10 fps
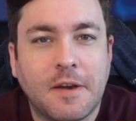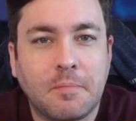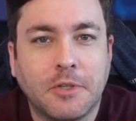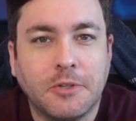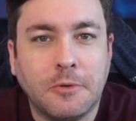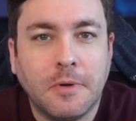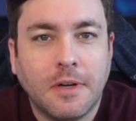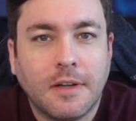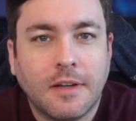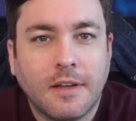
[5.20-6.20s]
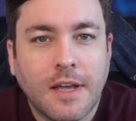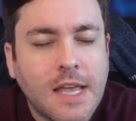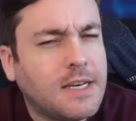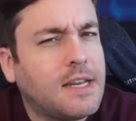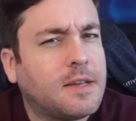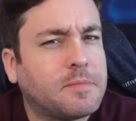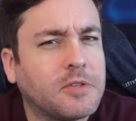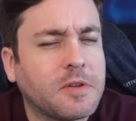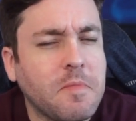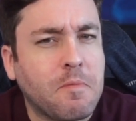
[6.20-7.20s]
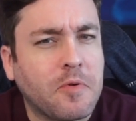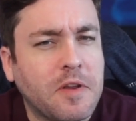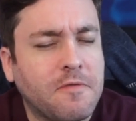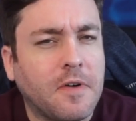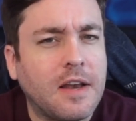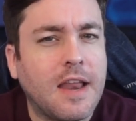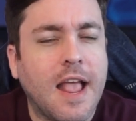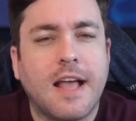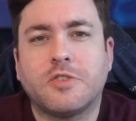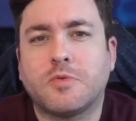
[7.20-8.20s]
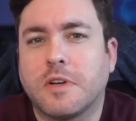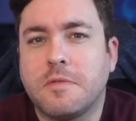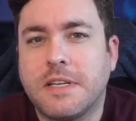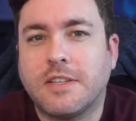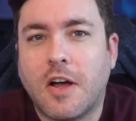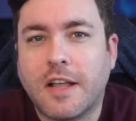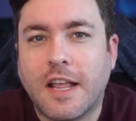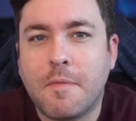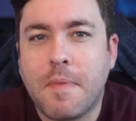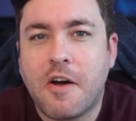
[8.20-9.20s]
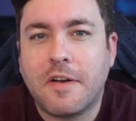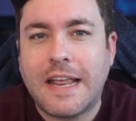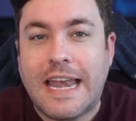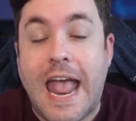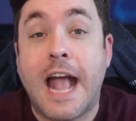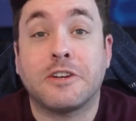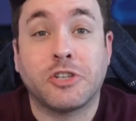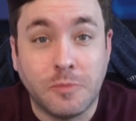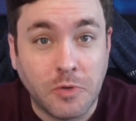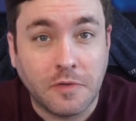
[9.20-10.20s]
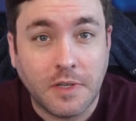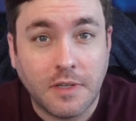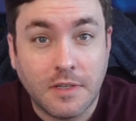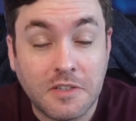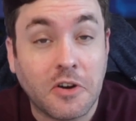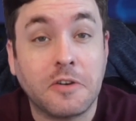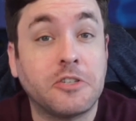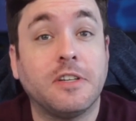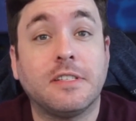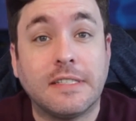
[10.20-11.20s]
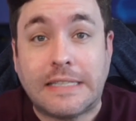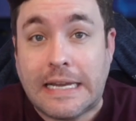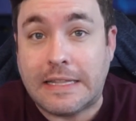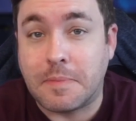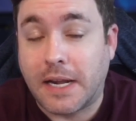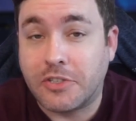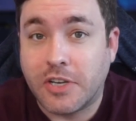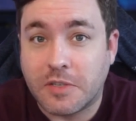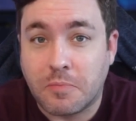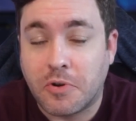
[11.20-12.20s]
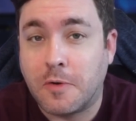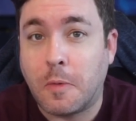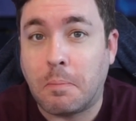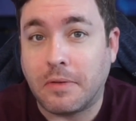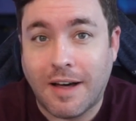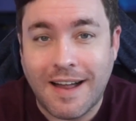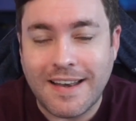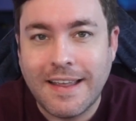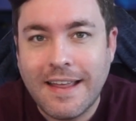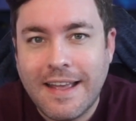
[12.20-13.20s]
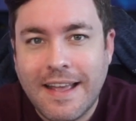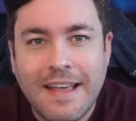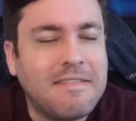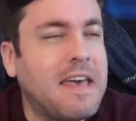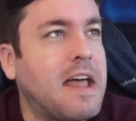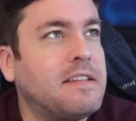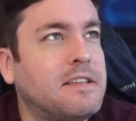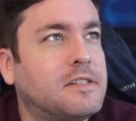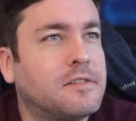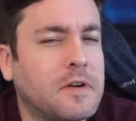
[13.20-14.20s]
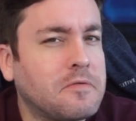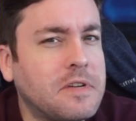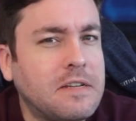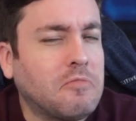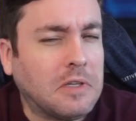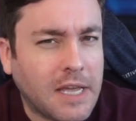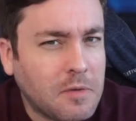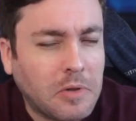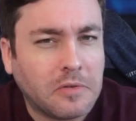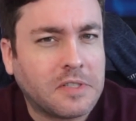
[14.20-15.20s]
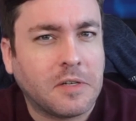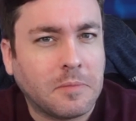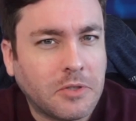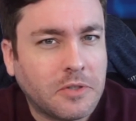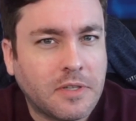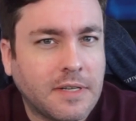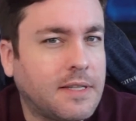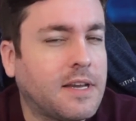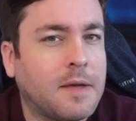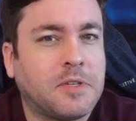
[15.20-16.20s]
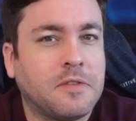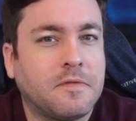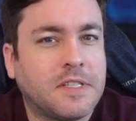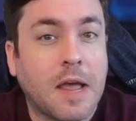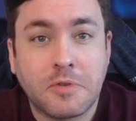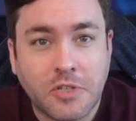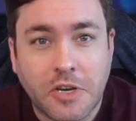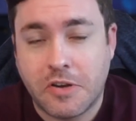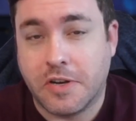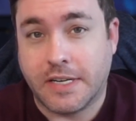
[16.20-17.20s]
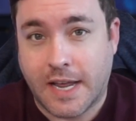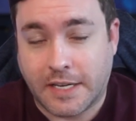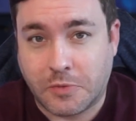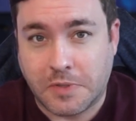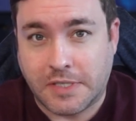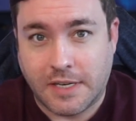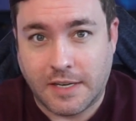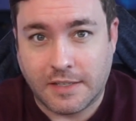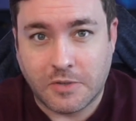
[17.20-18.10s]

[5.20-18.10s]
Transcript: Blue. Today's episode is going to be pretty fun as we're going to be talking about an action movie starring Jason Statham that actually has a pretty cool plot that is very relatable or similar to the types of cybersecurity attacks we're seeing.